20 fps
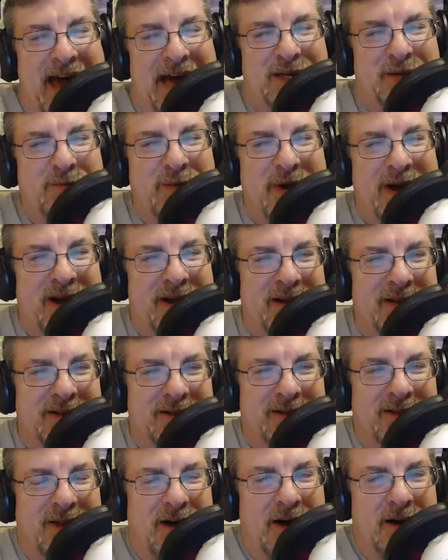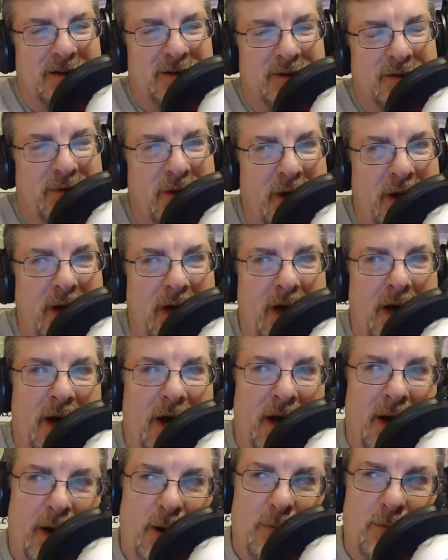maintenance logs of
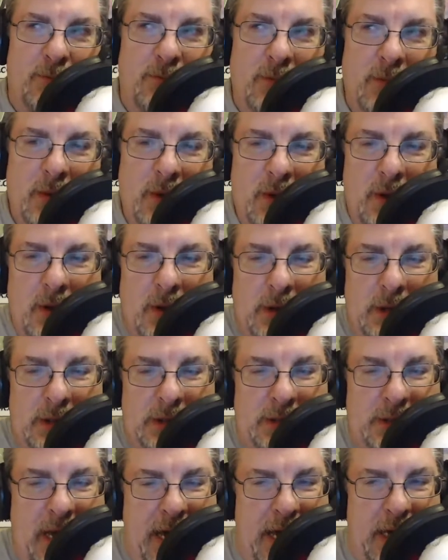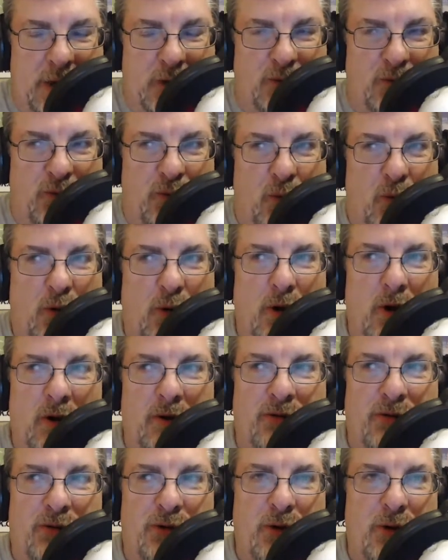stage
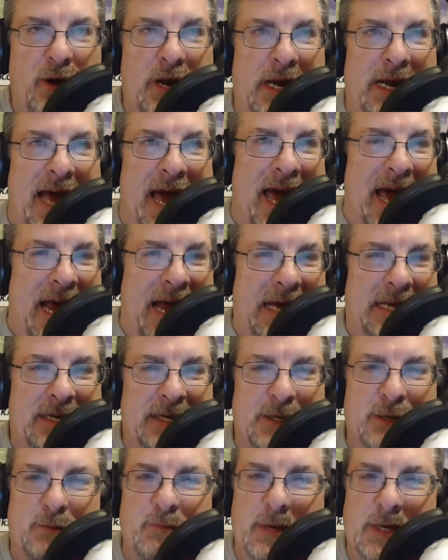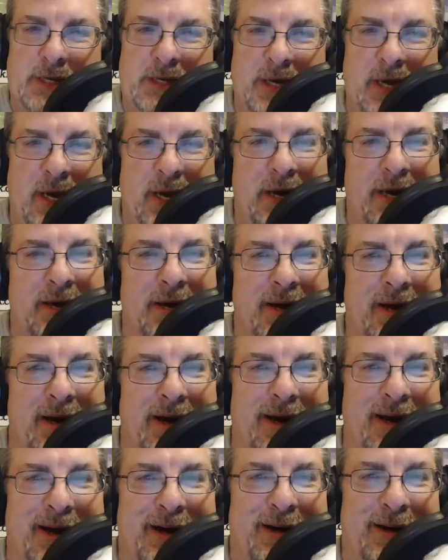438 is missing.
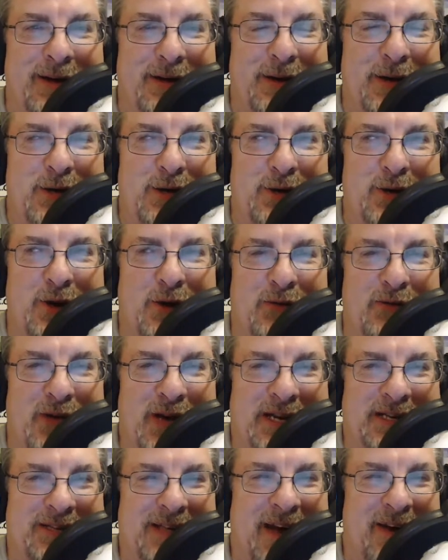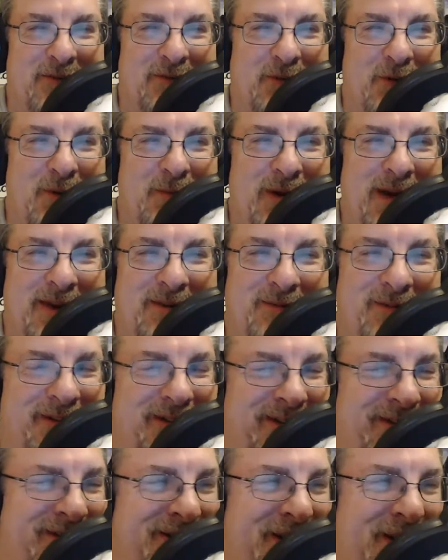Can you go fix that for me?
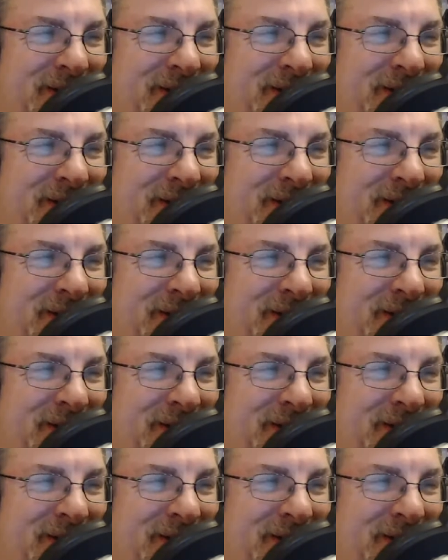No.